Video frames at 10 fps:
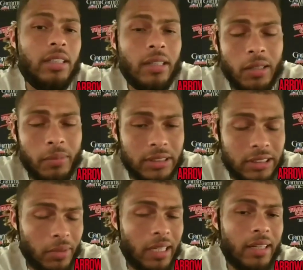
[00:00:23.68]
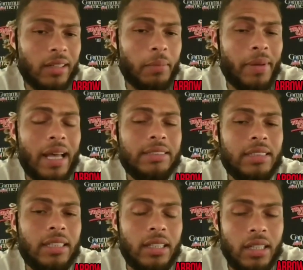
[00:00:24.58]
Um, in some kind of
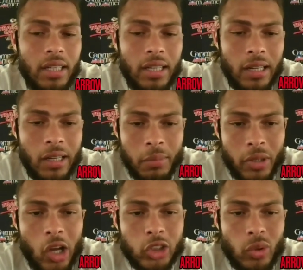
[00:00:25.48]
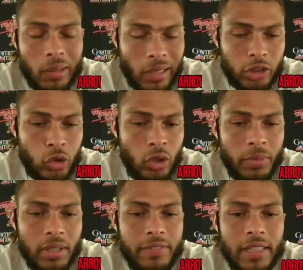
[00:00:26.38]
capacity. Um, but also, I, I, truly
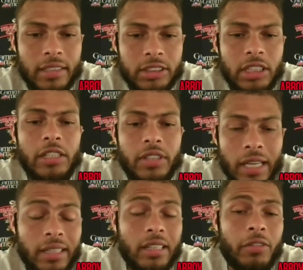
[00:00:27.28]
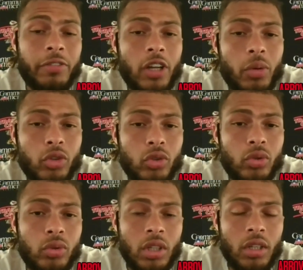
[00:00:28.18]
believe that the Chiefs and the NFL would
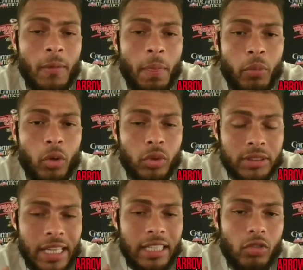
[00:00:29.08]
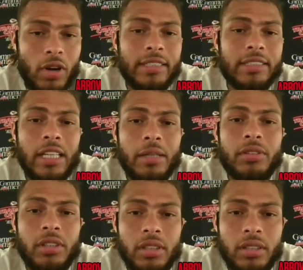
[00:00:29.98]
do will, will take the right steps
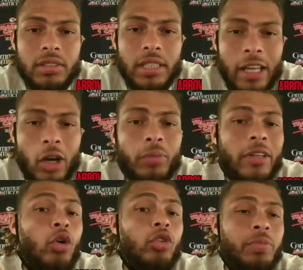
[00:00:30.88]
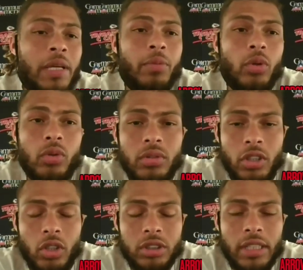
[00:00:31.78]
to to help those people, you
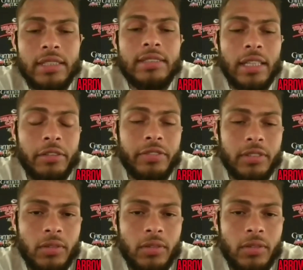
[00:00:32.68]
know, stay safe.